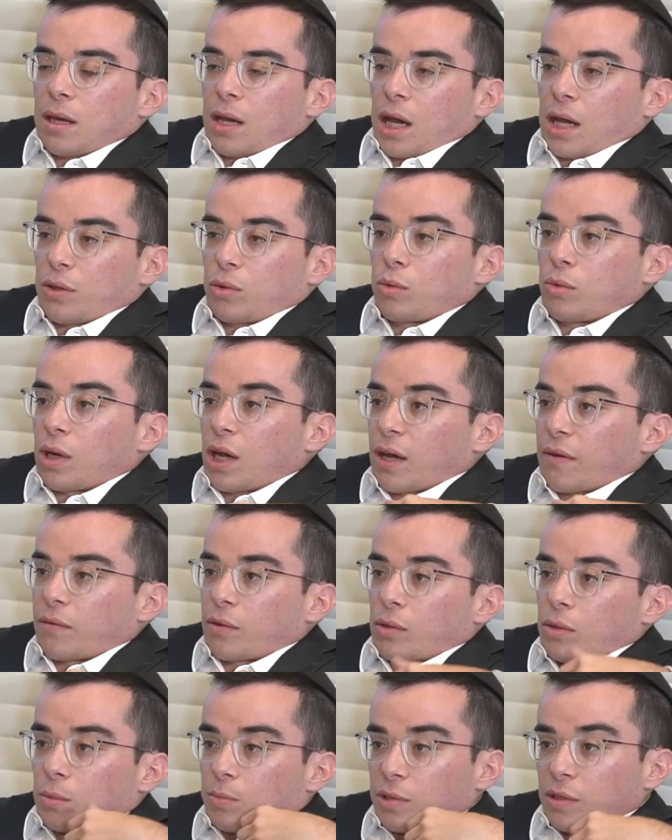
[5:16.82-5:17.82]
I do have a
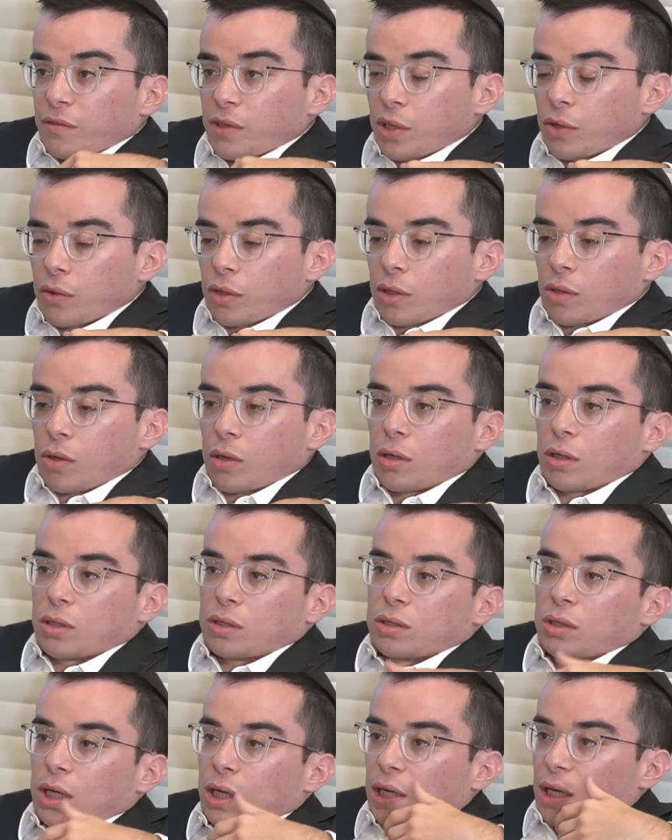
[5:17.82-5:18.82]
little bit of a hearing
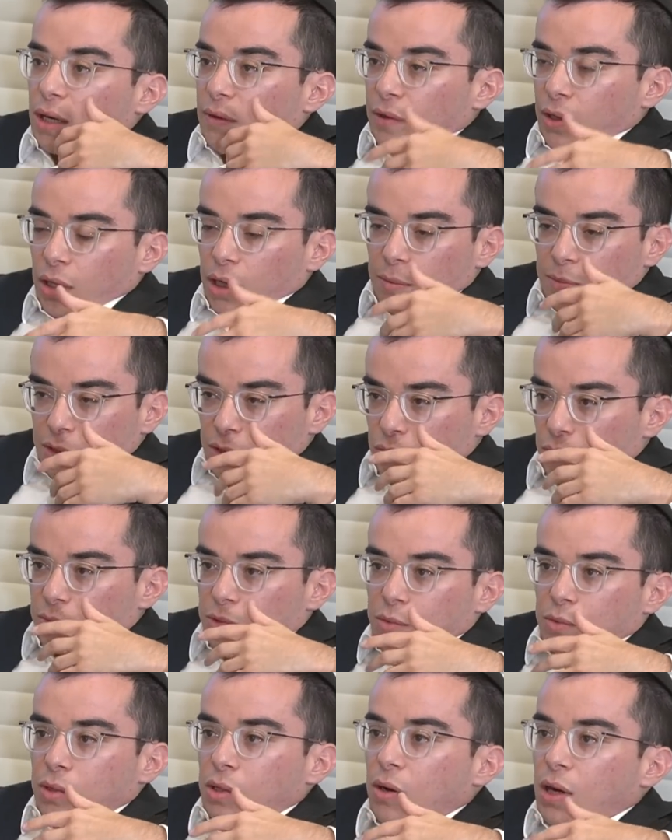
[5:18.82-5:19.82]
loss. I have a high
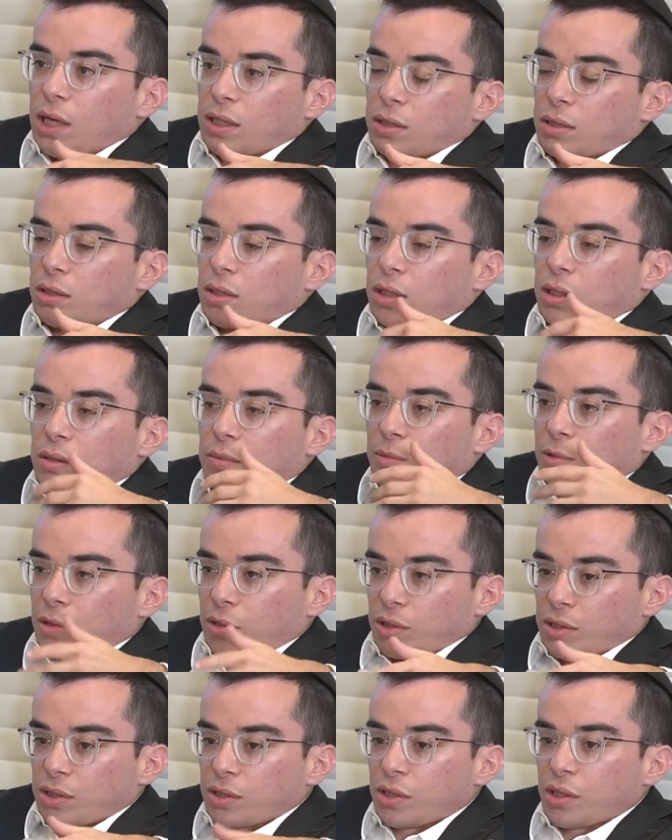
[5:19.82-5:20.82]
prescription with glasses. I can
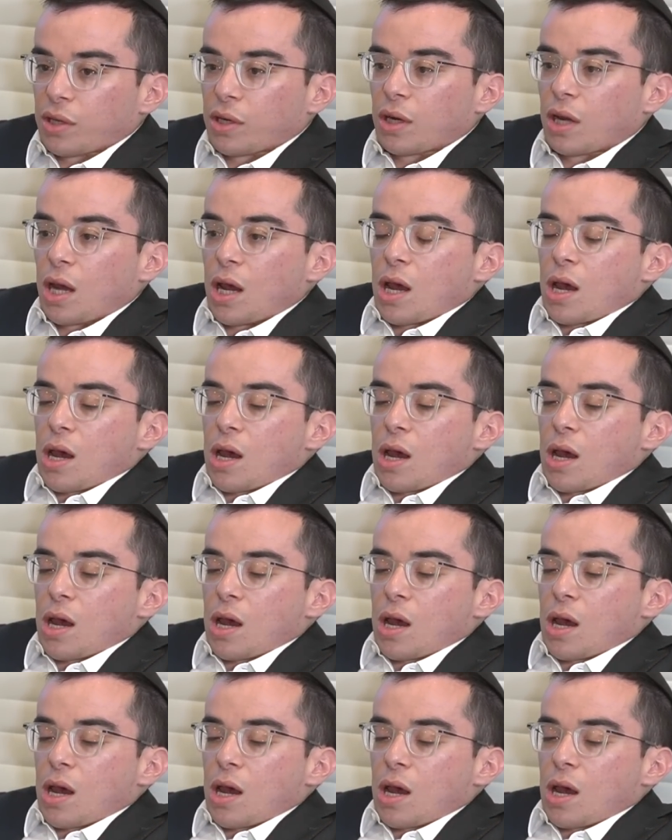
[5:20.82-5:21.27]
barely see.